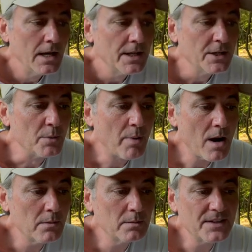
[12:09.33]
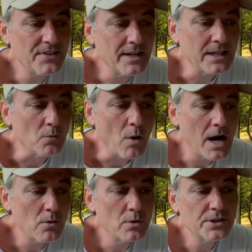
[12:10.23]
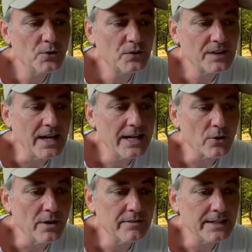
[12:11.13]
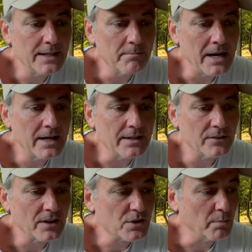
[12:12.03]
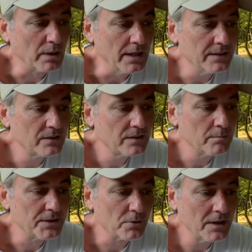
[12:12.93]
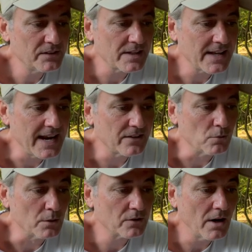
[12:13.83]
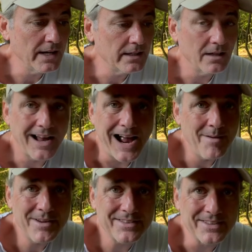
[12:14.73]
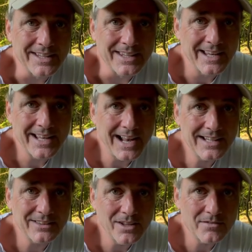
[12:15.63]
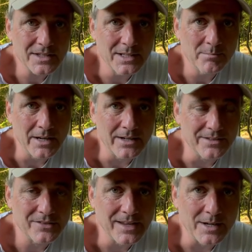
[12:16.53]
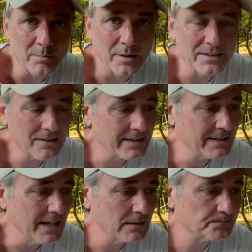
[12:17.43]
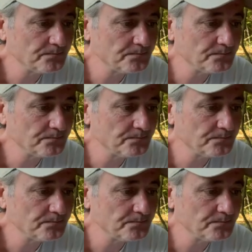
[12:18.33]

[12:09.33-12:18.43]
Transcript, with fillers: You're probably thinking, why would you stay or even get married in such a place? But the rest of the castle was great. I'm not thinking that. I'd love to get married and stay in a place like that.